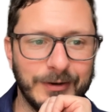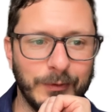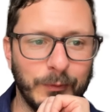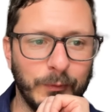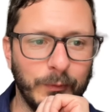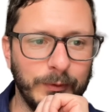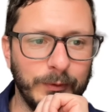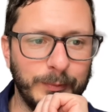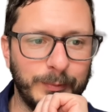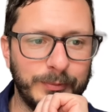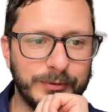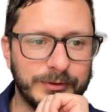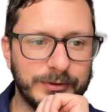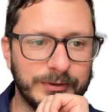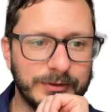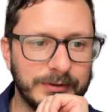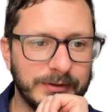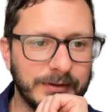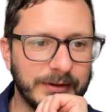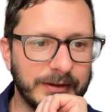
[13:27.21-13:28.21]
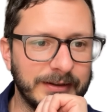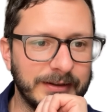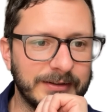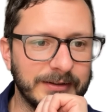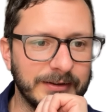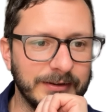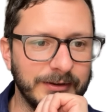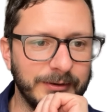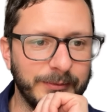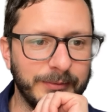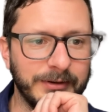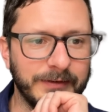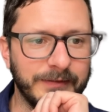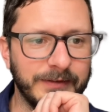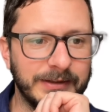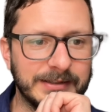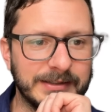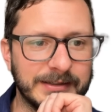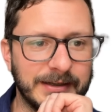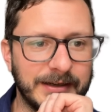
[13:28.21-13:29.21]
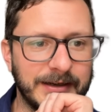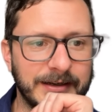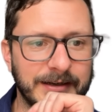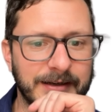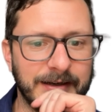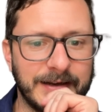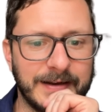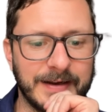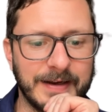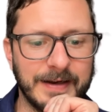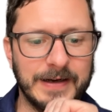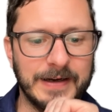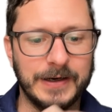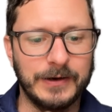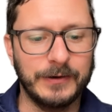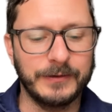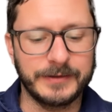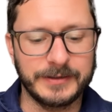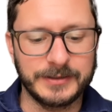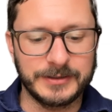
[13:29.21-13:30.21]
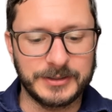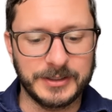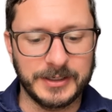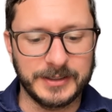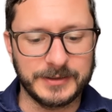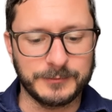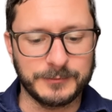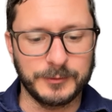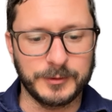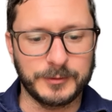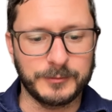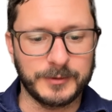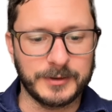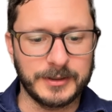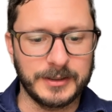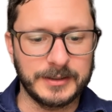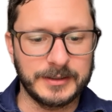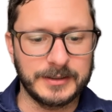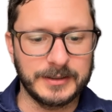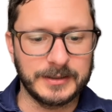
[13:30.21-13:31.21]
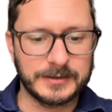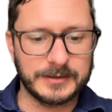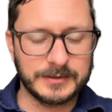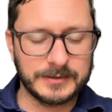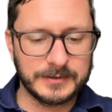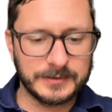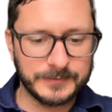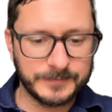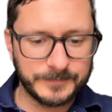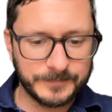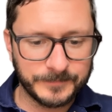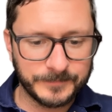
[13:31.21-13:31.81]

Whoops. That's a little bit of insight into how these chats work with context.